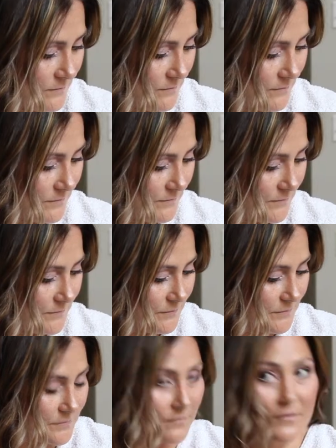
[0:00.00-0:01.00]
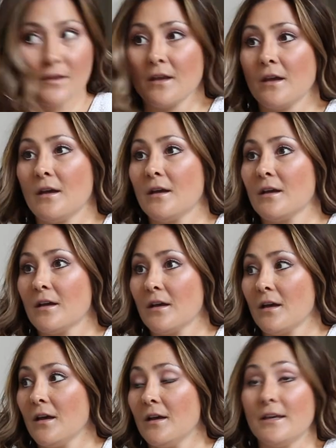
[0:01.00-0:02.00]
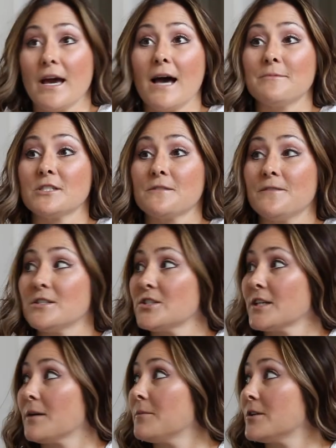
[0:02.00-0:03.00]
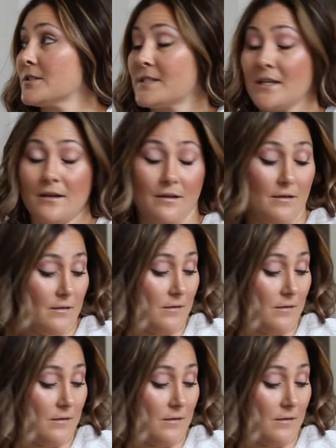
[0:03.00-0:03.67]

Hey honey, are you ready to go? We're gonna be late. Yeah, I'm just finishing up nursing.